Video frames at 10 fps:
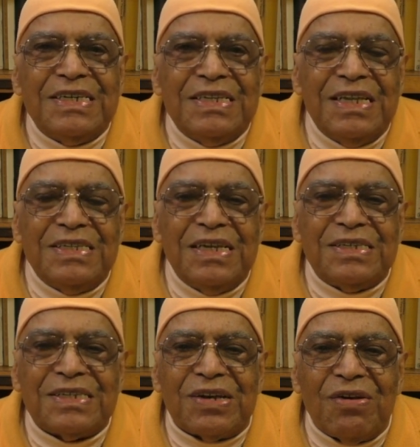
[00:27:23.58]
Then
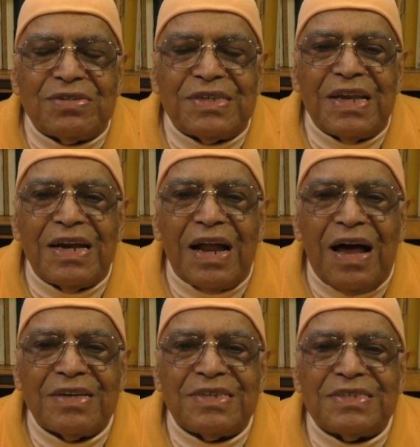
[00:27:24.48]
this cloth seller
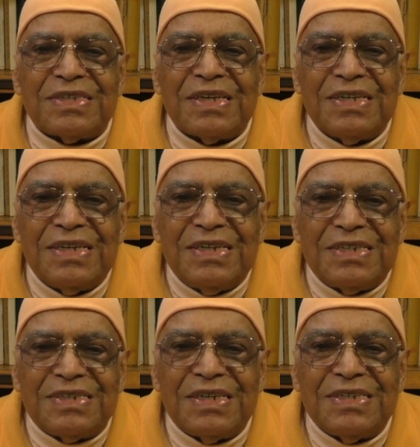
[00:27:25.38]
asked
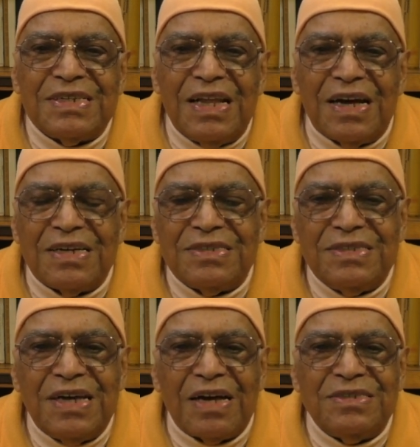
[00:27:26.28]
the
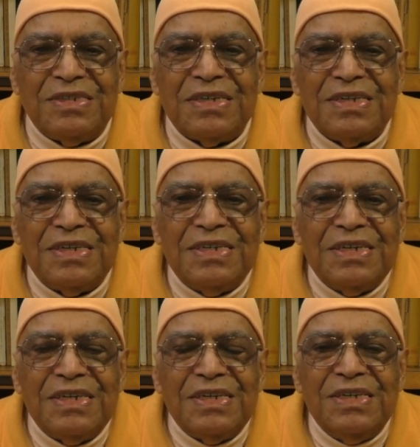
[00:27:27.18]
judge,
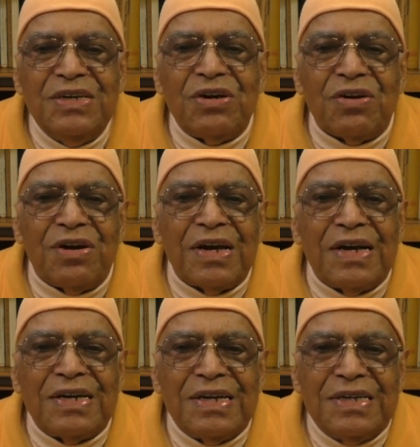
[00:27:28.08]
"Your
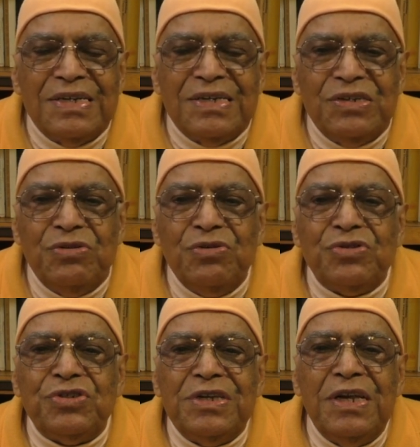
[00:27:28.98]
Honor, do you
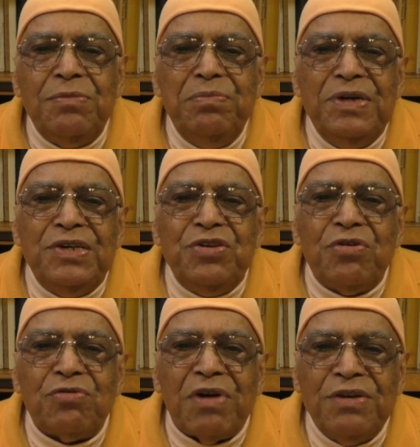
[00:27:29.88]
still beat
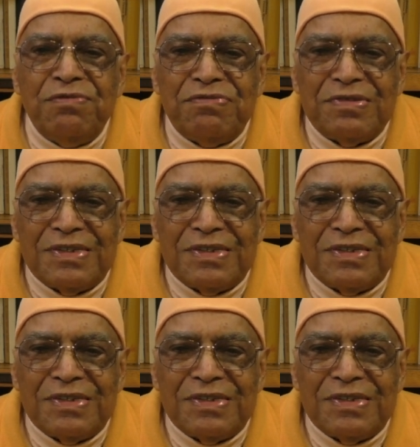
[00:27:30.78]
your wife?"